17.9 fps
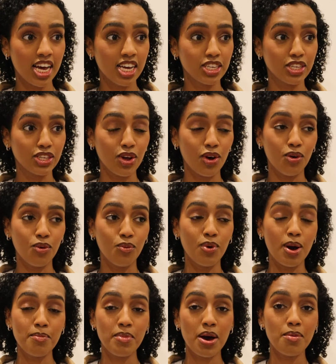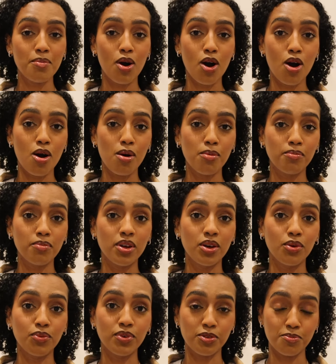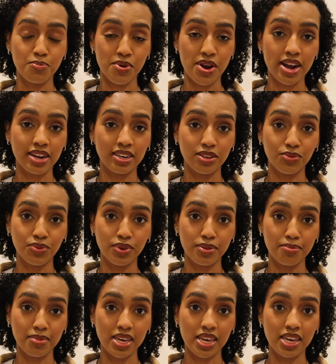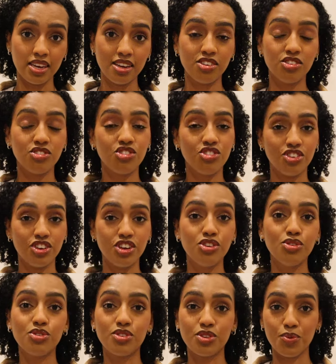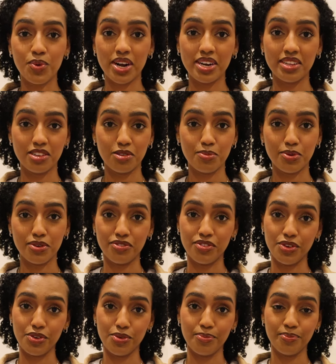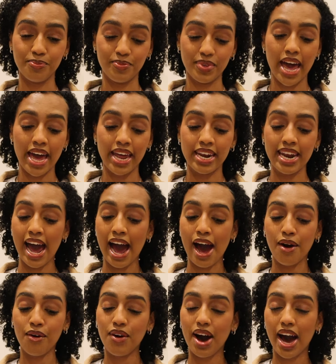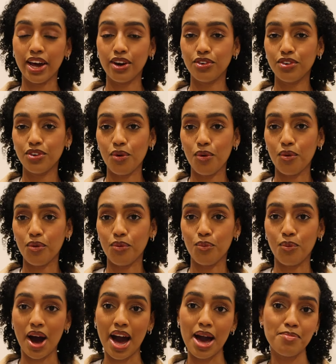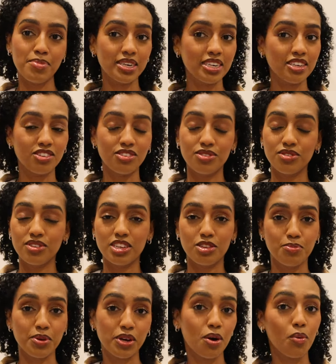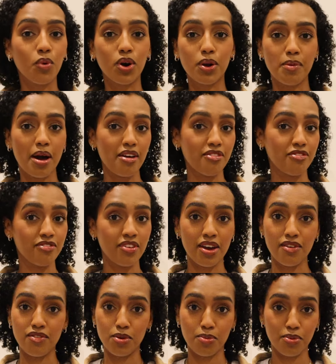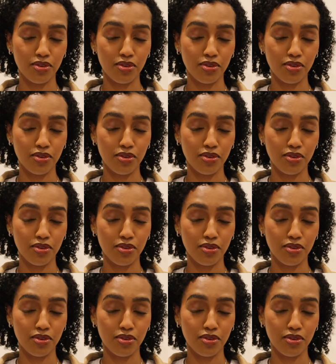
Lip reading: So when my mom was pregnant with me, she used to wear this perfume. And now, I don't know why, but it's become one of my favorite